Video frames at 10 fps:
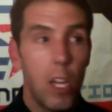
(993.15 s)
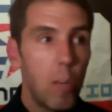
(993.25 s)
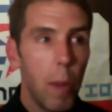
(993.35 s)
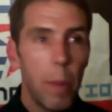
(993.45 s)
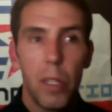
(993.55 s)
you
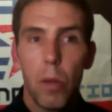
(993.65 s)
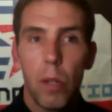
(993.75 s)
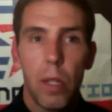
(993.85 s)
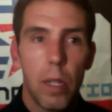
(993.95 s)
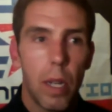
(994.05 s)
might be
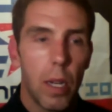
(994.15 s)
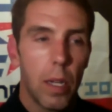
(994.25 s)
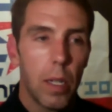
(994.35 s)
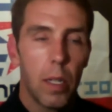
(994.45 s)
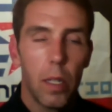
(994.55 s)
doing
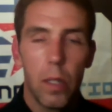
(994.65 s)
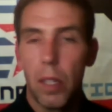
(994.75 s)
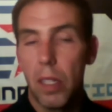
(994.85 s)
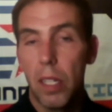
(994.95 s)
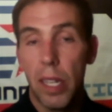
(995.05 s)
a
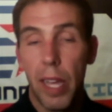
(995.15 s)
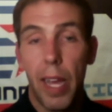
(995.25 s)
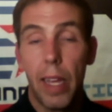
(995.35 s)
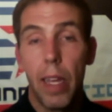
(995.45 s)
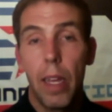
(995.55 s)

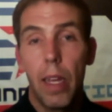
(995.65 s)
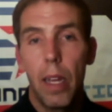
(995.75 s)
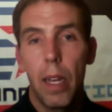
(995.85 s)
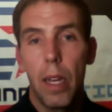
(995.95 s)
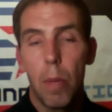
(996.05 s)
16K
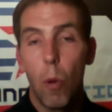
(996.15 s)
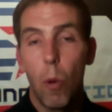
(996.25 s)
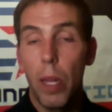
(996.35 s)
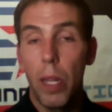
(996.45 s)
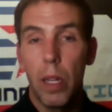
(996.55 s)
a
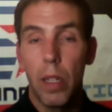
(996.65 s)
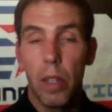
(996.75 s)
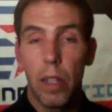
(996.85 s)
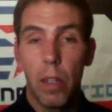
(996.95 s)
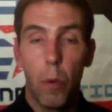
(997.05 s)
week
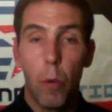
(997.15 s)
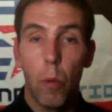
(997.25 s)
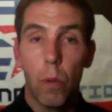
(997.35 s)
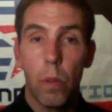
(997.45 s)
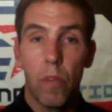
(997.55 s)
in the
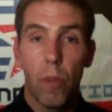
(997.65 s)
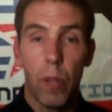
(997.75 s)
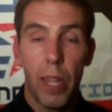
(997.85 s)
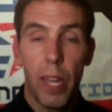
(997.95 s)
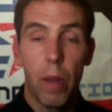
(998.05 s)
pool,
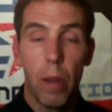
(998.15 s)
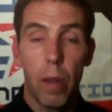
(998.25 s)
4K